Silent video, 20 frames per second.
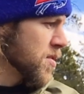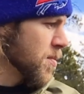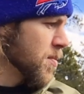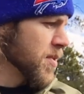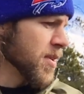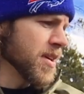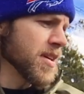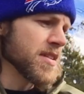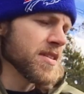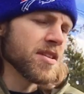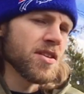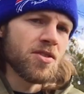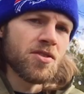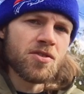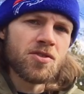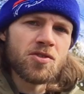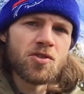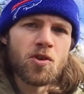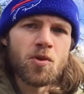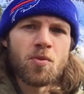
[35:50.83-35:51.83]
I'm going to continue
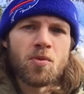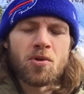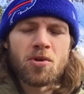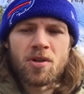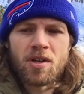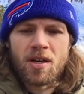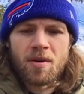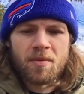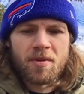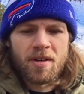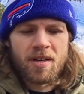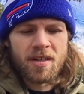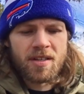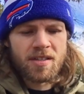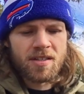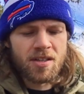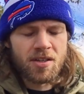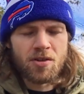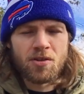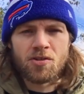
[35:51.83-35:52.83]
snowboarding. I'm going to
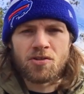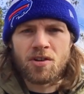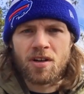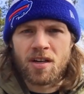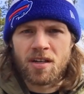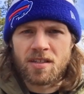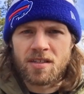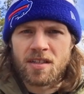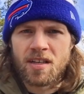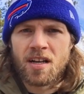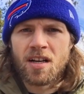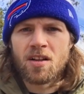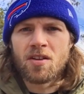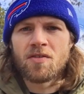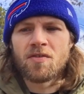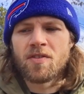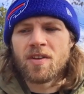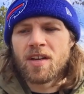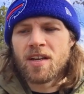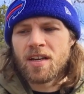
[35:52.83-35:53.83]
continue trying to
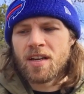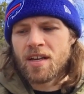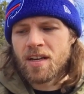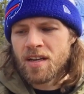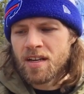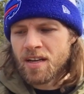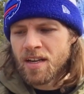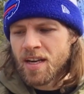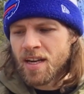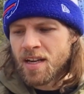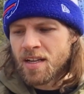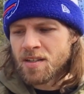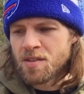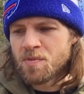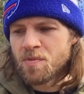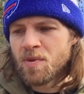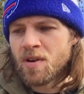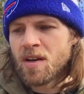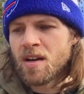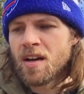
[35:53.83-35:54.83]
elevate and
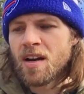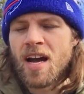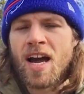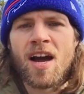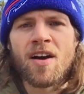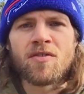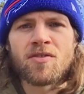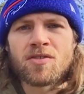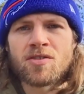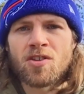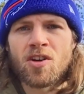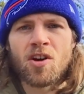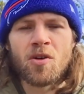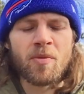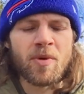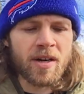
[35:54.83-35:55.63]
enhance my avatar,